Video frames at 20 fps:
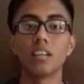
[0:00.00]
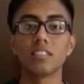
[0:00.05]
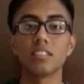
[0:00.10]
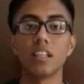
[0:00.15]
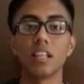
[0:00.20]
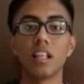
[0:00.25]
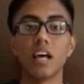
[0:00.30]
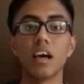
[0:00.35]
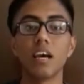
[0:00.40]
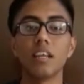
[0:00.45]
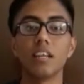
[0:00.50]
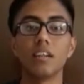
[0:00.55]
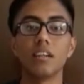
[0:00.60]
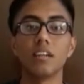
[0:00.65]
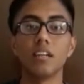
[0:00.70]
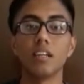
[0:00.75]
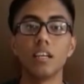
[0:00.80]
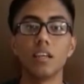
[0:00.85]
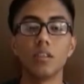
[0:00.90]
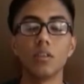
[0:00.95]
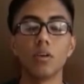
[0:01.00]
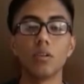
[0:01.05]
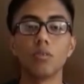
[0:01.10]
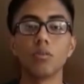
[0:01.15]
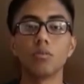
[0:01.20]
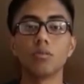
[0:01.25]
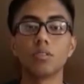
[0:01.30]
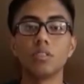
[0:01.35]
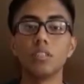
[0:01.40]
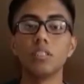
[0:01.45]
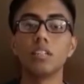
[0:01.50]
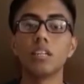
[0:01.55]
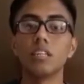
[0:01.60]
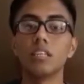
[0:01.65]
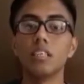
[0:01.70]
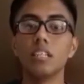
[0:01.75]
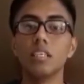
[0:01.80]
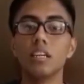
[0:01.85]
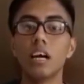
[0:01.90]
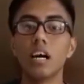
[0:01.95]
as a liar and all those things that
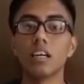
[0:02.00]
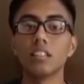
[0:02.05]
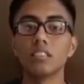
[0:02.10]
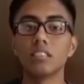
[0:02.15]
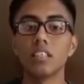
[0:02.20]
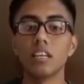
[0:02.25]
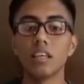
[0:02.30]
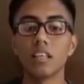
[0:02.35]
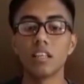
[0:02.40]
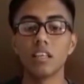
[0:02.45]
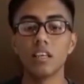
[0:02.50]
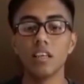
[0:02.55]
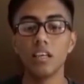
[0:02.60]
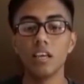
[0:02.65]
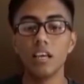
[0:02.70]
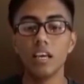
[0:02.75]
he has said.